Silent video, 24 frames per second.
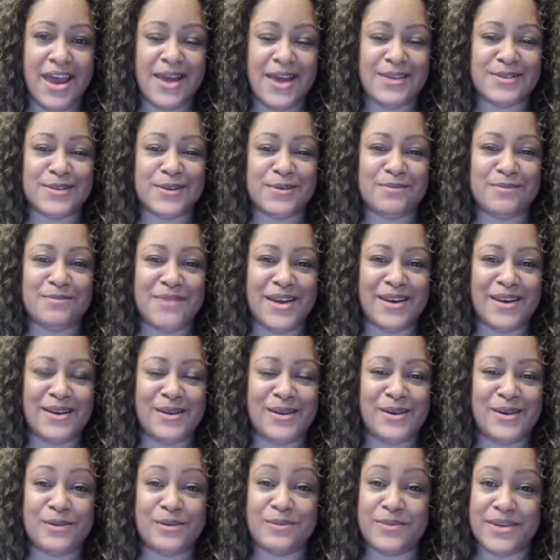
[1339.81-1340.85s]
And so
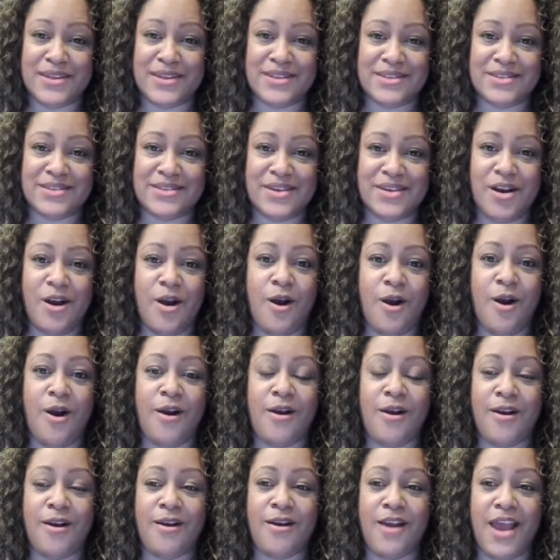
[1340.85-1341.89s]
metahumans
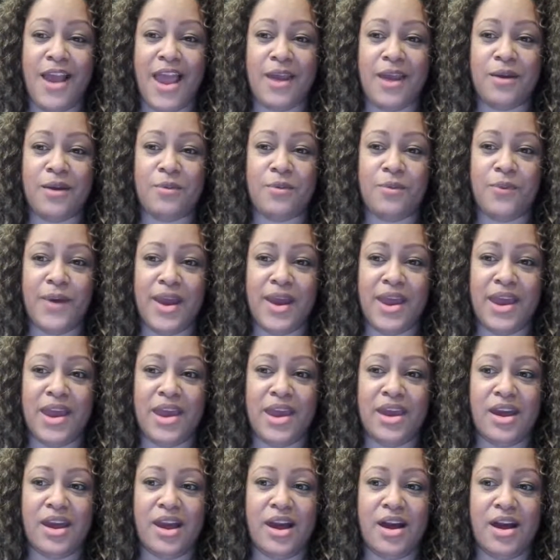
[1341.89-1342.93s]
are a
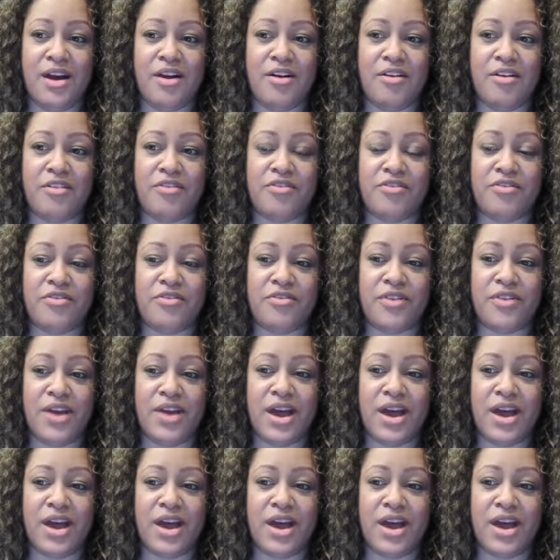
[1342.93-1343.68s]
way of